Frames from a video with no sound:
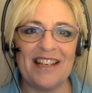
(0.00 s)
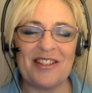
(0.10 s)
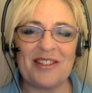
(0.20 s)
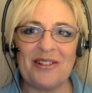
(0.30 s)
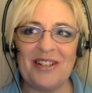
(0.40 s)

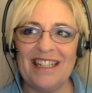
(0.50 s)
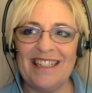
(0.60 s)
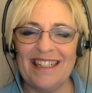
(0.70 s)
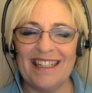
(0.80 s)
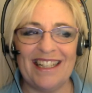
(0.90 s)
So
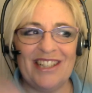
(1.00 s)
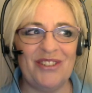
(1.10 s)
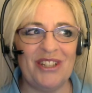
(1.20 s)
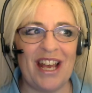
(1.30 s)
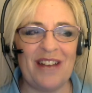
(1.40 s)
if
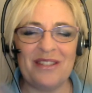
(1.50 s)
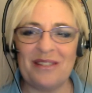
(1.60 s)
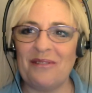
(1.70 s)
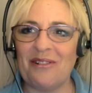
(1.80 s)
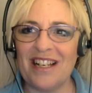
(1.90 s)
you have
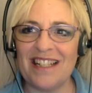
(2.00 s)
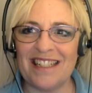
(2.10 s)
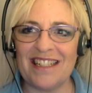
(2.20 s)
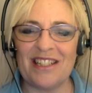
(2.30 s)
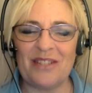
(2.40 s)
some
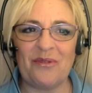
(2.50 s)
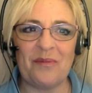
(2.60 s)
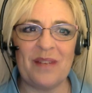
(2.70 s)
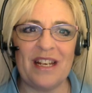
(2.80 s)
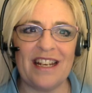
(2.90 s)
questions for
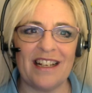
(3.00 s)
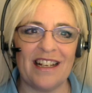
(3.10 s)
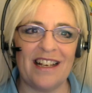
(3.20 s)
me,